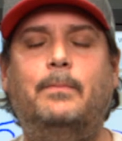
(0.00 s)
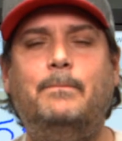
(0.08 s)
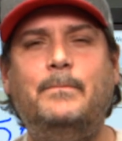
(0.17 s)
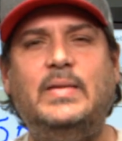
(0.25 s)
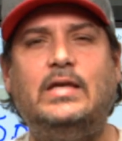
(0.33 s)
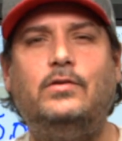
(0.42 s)

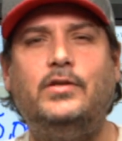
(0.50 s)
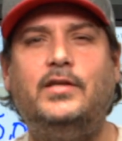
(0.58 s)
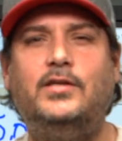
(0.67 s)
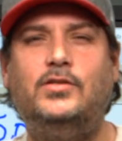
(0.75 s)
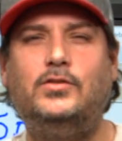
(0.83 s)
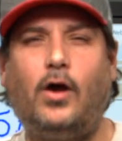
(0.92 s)

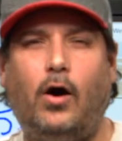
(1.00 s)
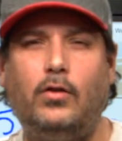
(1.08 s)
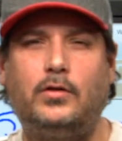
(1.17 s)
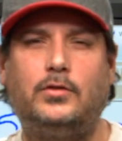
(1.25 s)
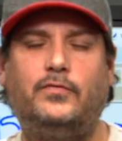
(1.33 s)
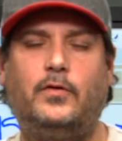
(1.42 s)
million
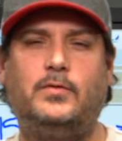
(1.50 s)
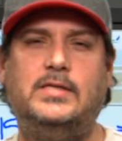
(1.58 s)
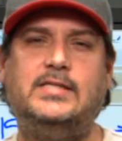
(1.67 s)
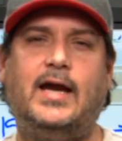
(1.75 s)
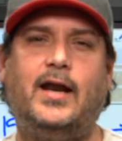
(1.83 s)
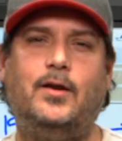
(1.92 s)
dollars for
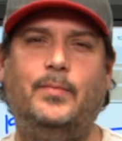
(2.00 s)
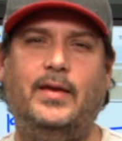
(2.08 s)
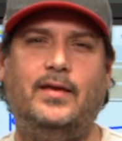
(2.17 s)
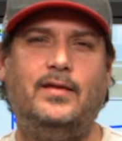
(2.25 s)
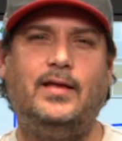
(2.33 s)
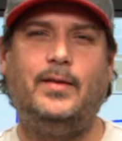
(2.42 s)
retirement.
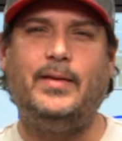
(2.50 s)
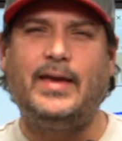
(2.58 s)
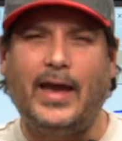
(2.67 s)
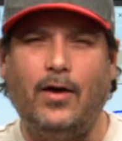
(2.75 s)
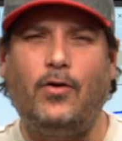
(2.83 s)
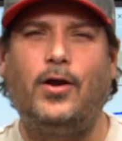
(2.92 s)
Uh, like,
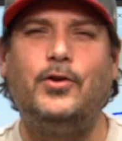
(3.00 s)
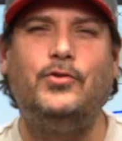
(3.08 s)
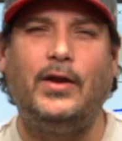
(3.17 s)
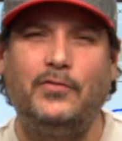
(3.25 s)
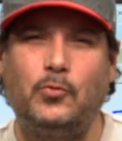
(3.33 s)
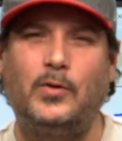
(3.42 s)
how hard do you
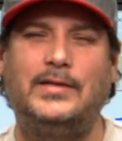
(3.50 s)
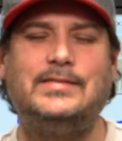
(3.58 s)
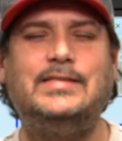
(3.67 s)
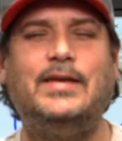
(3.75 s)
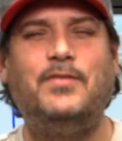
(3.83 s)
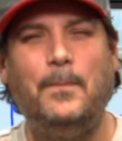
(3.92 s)
have to work to
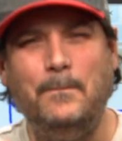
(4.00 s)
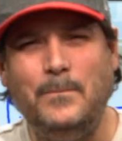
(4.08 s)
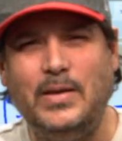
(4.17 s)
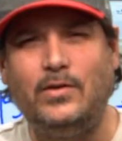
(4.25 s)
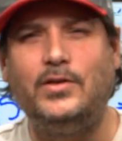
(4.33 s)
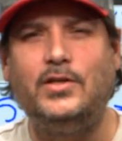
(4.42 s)
save a
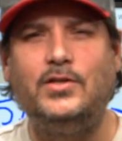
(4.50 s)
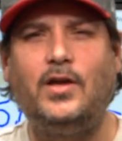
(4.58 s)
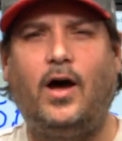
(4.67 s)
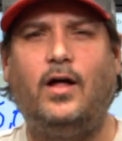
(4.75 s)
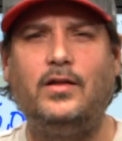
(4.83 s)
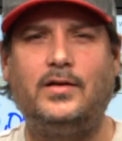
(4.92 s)
million
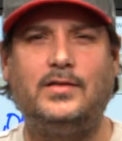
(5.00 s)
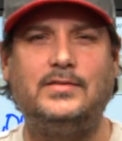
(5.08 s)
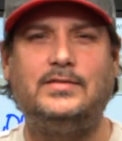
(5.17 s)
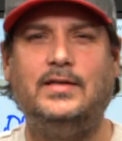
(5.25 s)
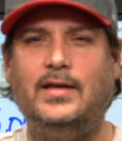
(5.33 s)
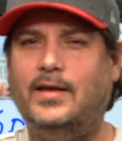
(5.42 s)

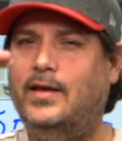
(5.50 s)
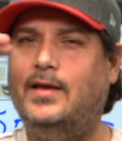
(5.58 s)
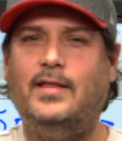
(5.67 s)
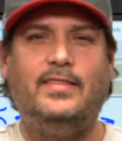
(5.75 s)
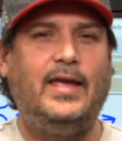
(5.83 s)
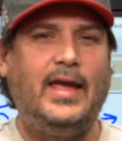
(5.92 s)
dollars?
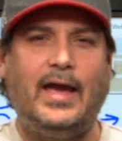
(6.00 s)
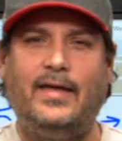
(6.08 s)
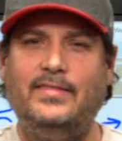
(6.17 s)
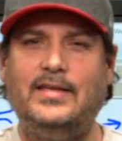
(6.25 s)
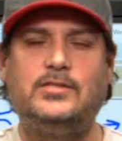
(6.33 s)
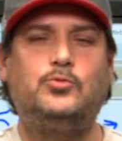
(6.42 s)
They
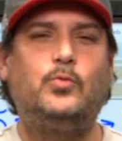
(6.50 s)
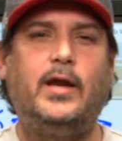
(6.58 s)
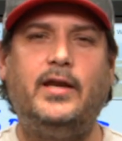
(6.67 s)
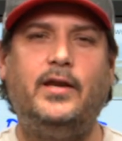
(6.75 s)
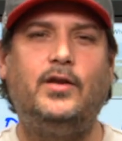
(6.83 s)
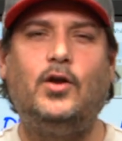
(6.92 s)
had this
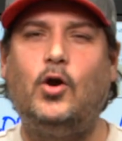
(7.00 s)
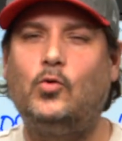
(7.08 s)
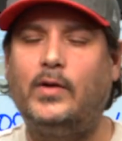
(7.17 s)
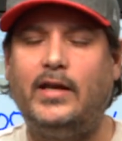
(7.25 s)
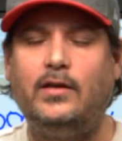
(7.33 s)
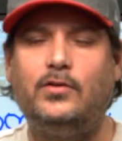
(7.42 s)
ready to go,
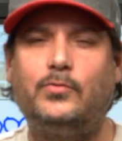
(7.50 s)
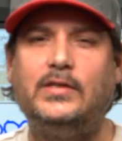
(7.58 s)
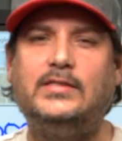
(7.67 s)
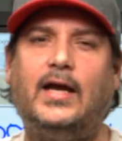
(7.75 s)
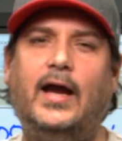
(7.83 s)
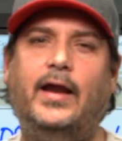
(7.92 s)
ready to
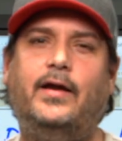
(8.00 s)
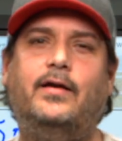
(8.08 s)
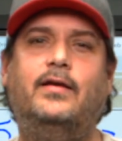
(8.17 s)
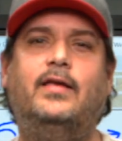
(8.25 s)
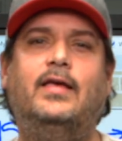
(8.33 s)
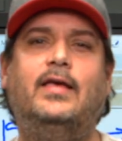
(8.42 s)

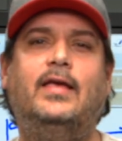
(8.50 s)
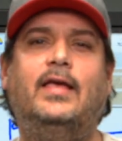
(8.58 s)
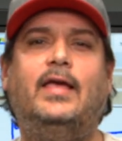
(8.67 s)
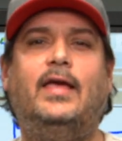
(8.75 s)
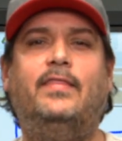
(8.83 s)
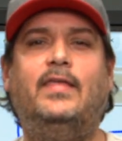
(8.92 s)
retire.
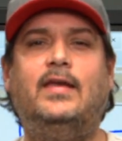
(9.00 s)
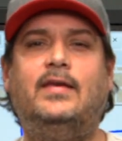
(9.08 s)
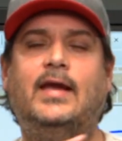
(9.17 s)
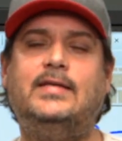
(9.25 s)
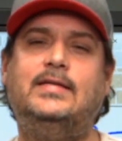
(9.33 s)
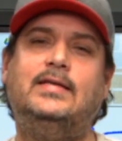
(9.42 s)
And then
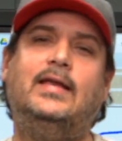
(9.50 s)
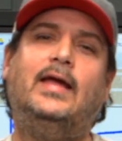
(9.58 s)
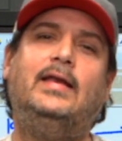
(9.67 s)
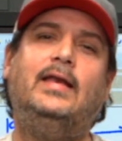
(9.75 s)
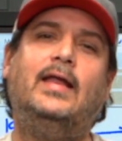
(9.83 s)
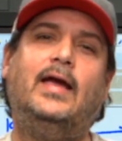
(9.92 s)

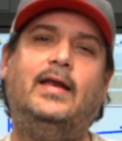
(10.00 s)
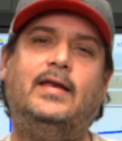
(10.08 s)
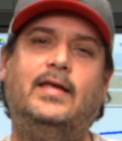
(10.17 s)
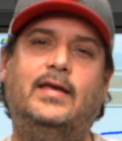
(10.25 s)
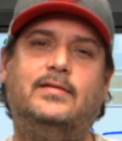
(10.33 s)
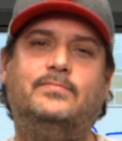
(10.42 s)
1999
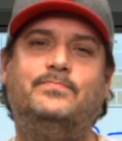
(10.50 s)
hit,